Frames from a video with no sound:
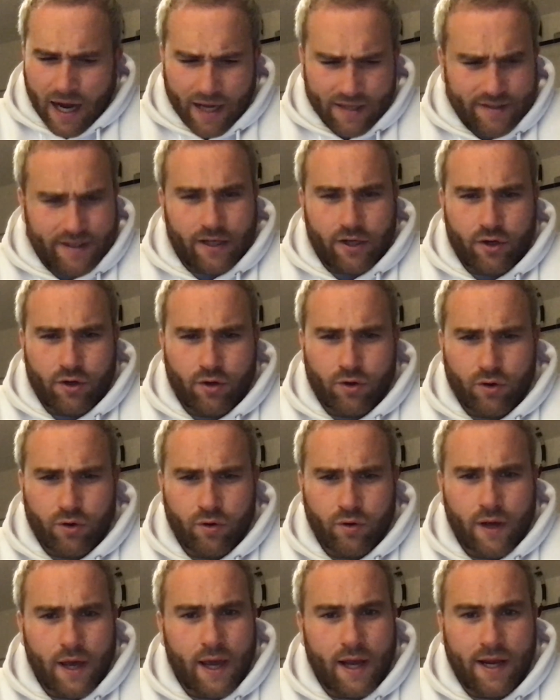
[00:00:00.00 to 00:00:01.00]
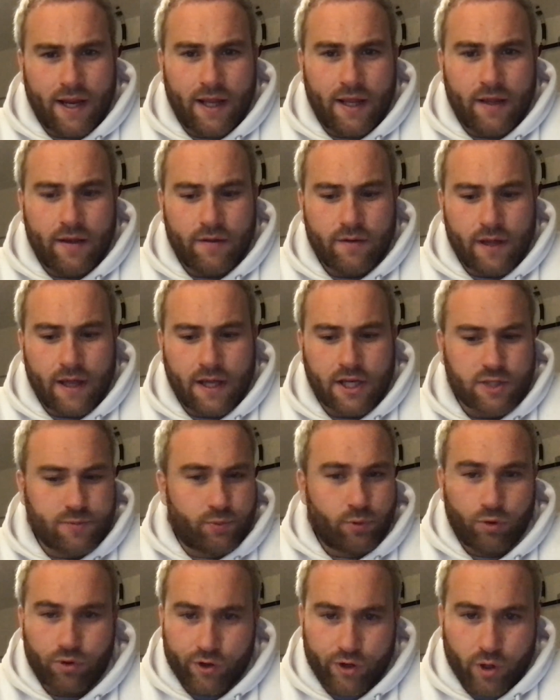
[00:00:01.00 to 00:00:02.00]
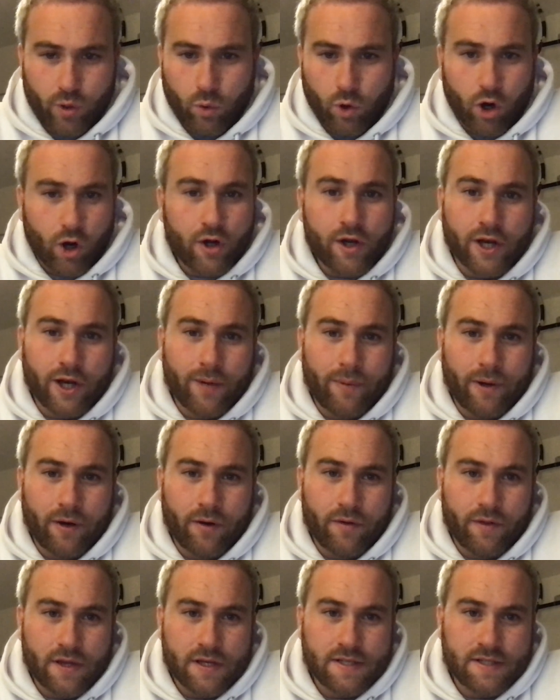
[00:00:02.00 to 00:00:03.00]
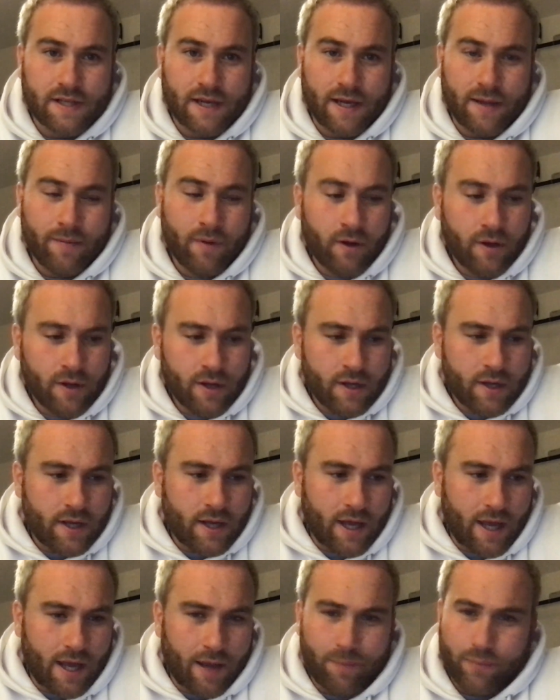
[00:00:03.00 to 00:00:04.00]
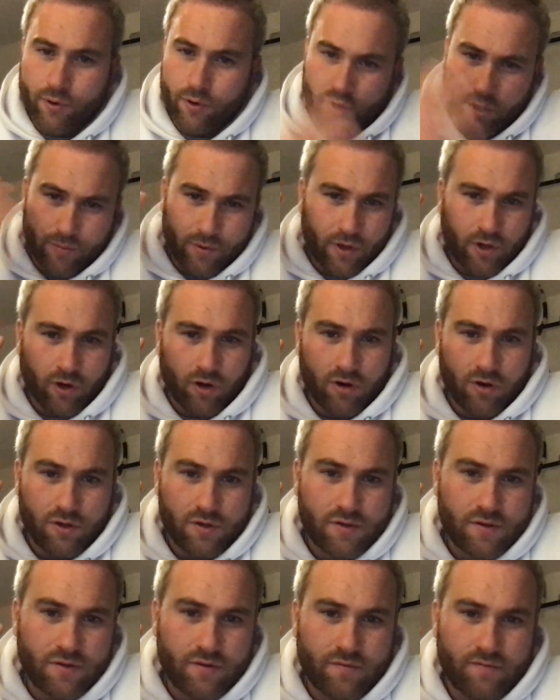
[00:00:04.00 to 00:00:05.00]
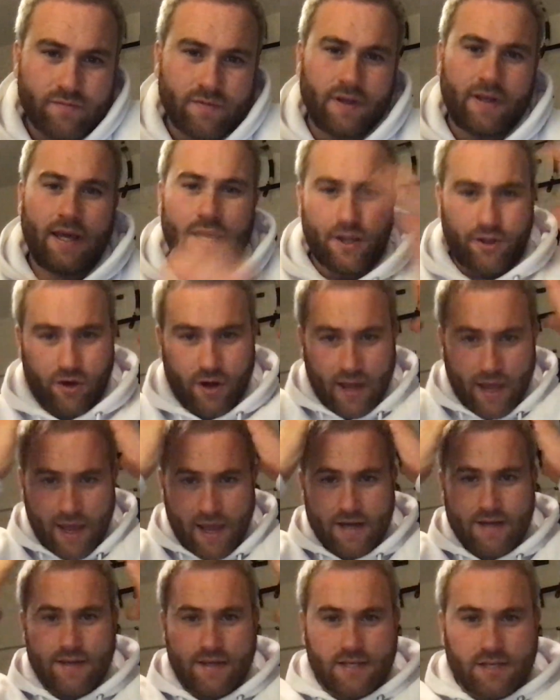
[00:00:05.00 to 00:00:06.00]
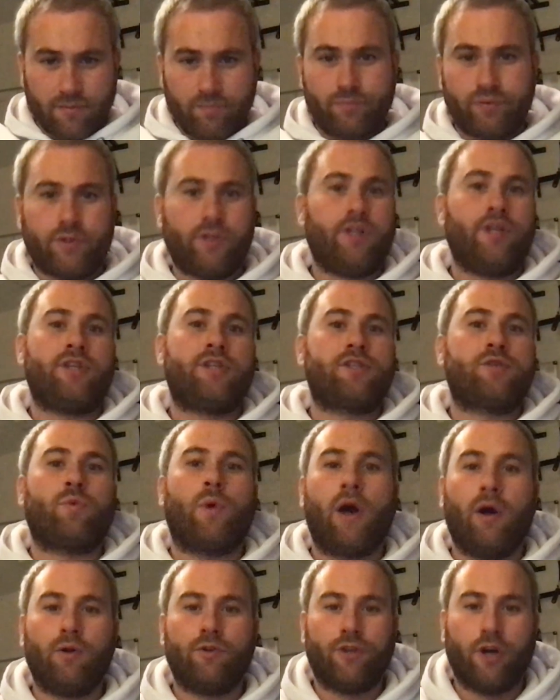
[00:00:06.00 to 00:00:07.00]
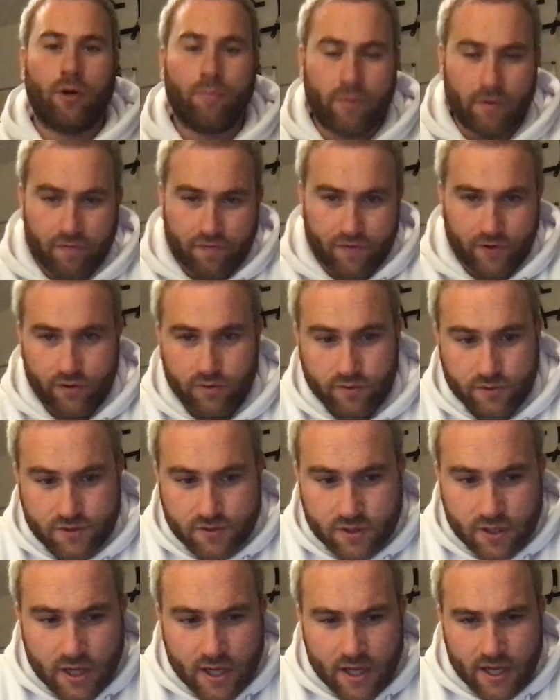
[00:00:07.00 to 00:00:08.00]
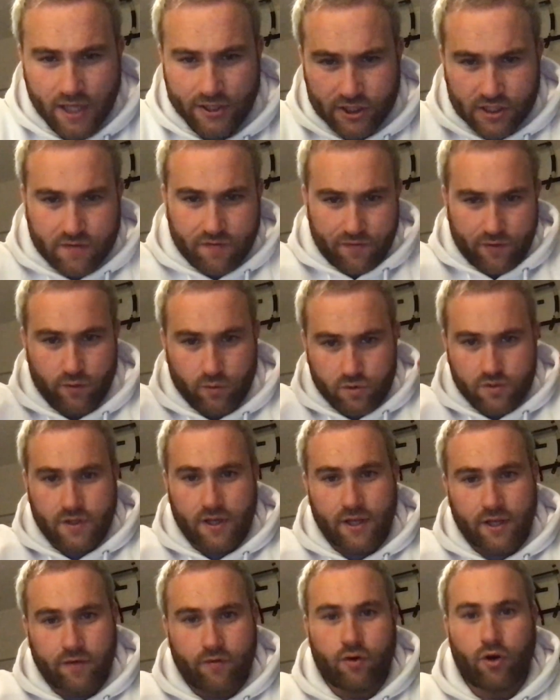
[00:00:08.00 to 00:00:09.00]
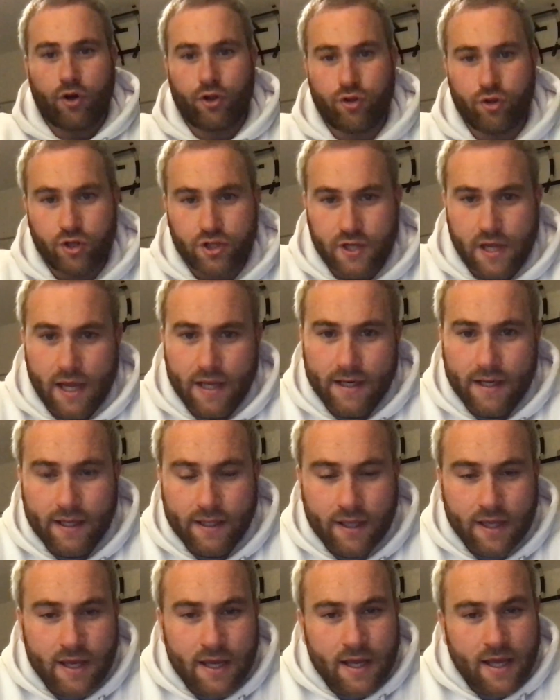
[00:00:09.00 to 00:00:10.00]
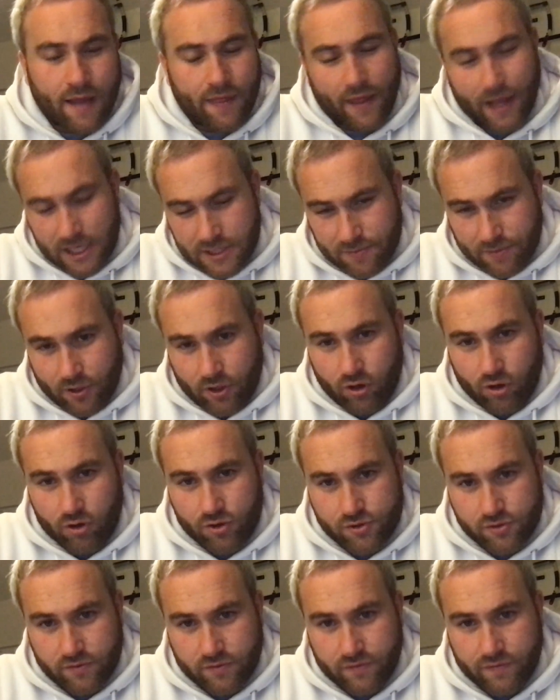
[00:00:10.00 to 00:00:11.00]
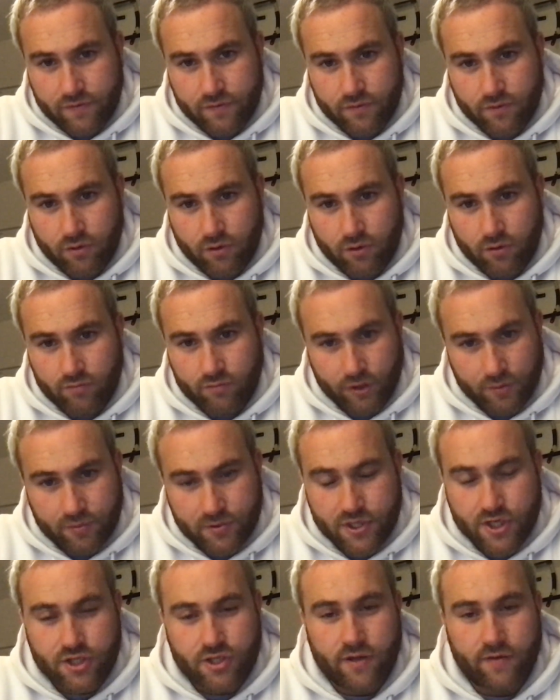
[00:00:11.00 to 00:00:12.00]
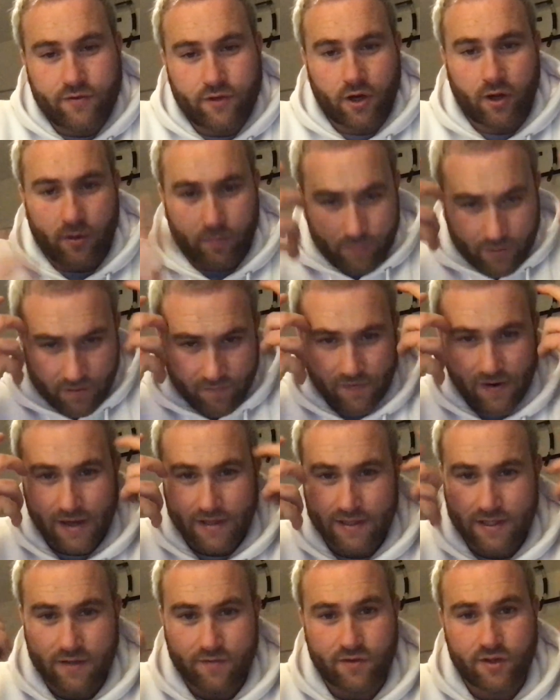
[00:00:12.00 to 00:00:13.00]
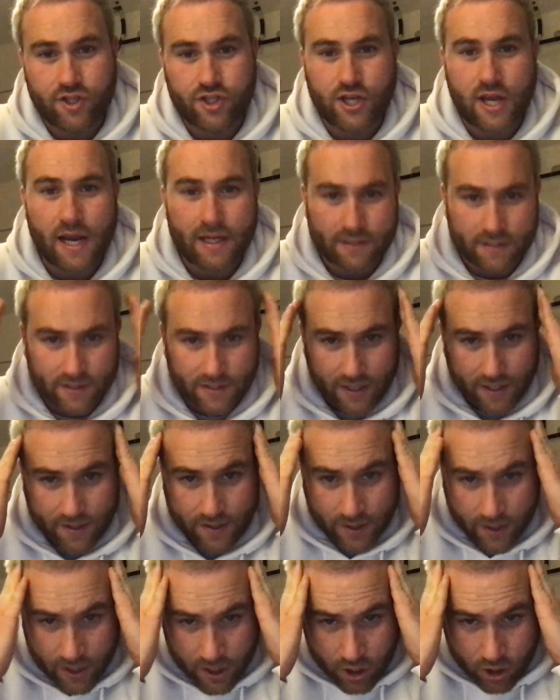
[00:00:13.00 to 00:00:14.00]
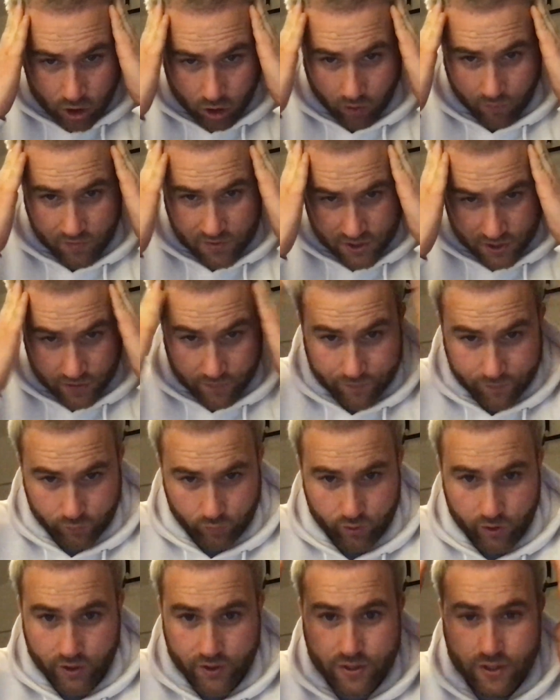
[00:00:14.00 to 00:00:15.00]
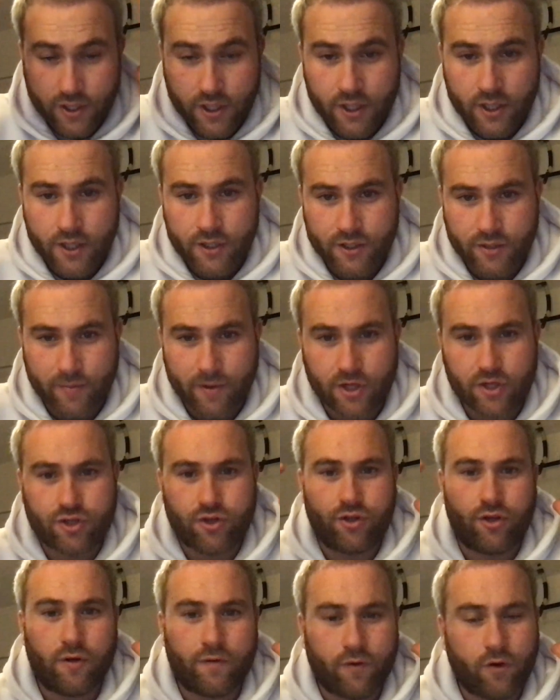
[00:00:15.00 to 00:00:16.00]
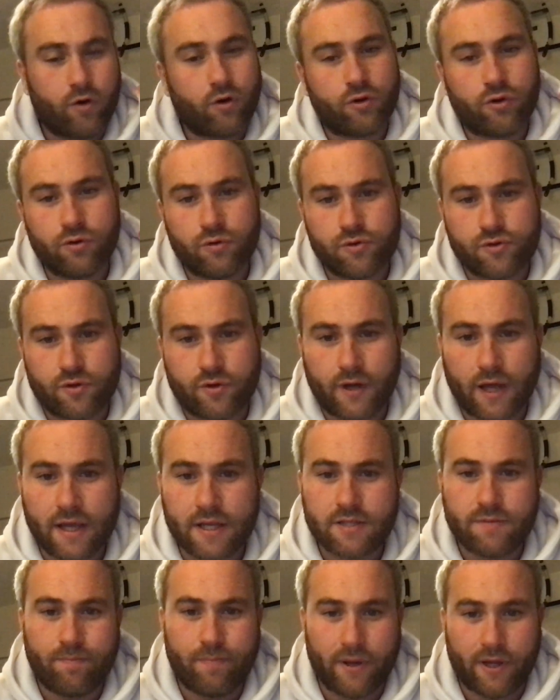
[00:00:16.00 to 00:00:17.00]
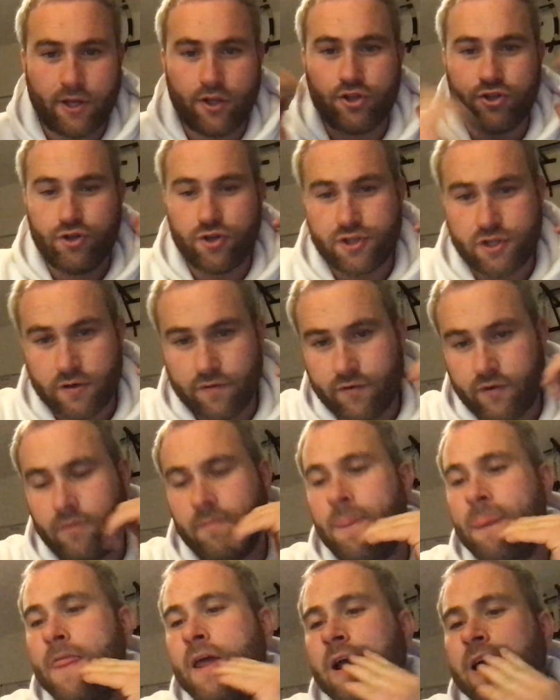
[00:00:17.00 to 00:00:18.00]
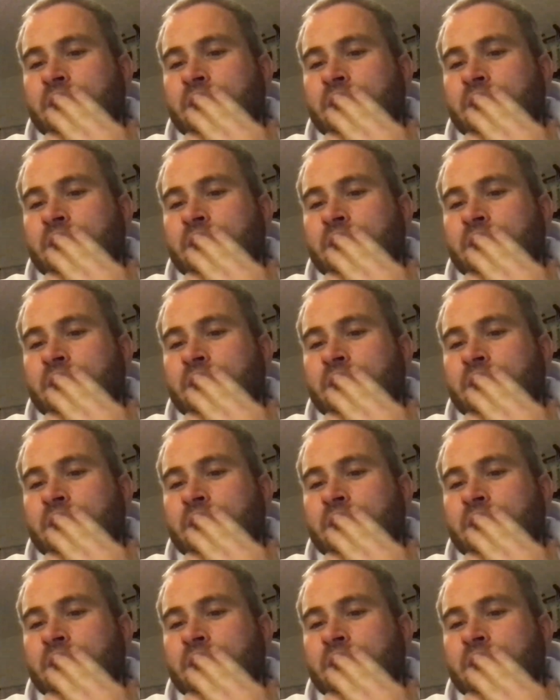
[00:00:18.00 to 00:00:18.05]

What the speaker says: I didn't go any exploring or walking about this time, purely because, again, your head is completely swelled up. It just feels like you've got a huge headache, and that's because of the procedure they've done, but the fact that they've injected in, obviously, the fluid to make sure your follicles are nice, big and juicy for them.